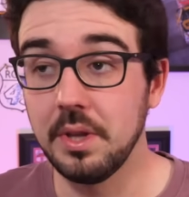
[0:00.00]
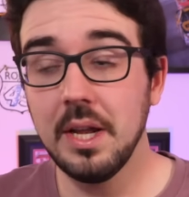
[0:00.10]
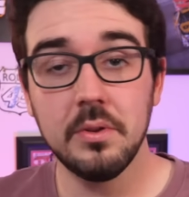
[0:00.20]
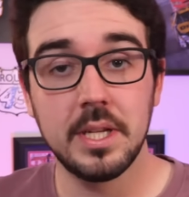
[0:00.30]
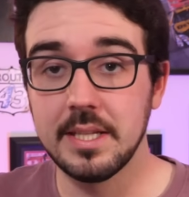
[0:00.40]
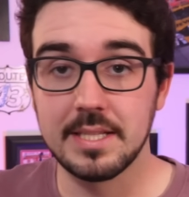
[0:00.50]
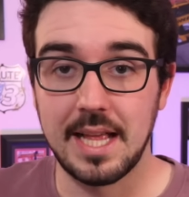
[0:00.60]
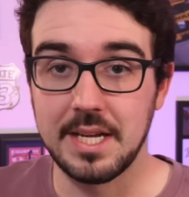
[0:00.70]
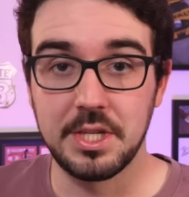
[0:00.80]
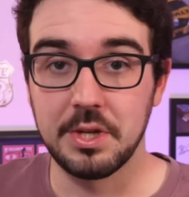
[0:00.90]
not only this
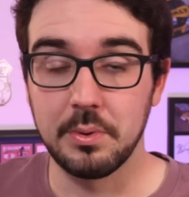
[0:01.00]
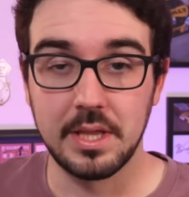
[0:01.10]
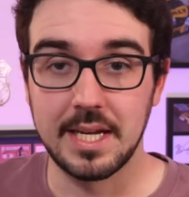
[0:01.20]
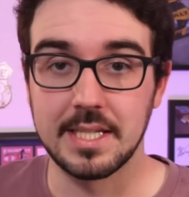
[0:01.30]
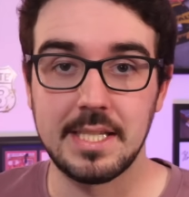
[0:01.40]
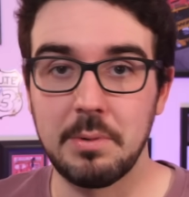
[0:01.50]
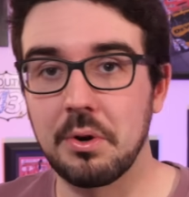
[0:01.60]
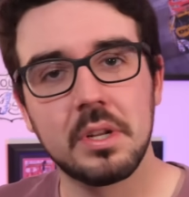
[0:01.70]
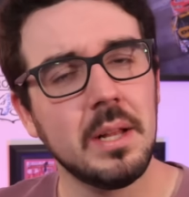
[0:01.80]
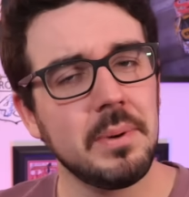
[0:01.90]
last year with Legacy Motor Club,